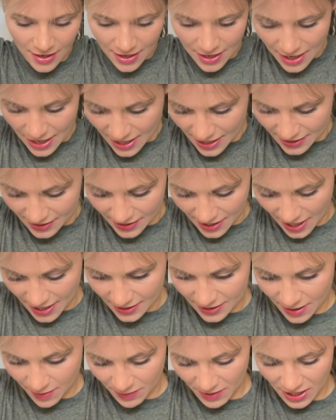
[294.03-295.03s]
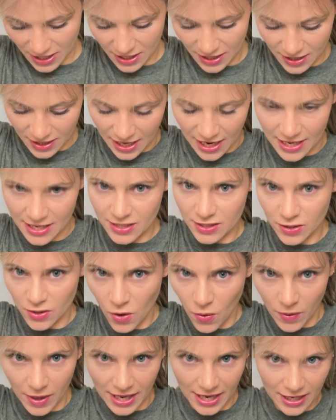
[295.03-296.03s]
It is not something that is
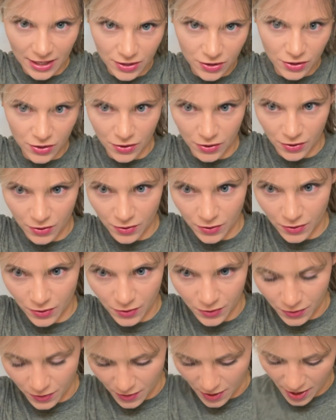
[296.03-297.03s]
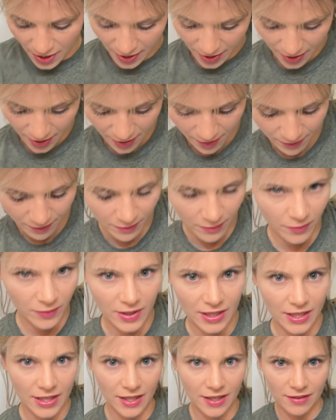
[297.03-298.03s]
going to
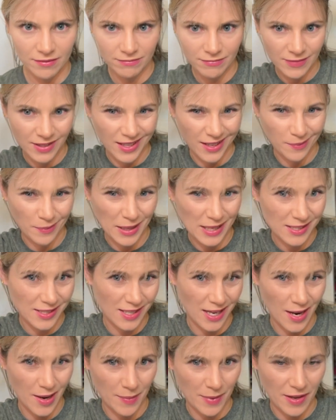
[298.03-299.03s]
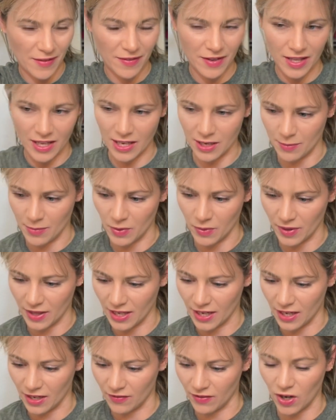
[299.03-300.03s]
really get messed up. I feel like it'd be really
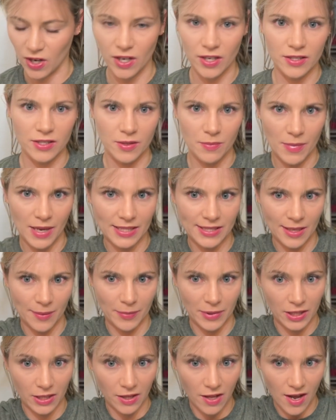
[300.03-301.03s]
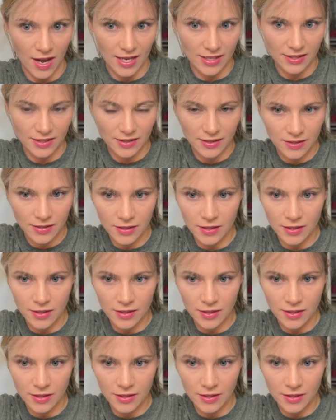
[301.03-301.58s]
kind of hard to mess up a gloss.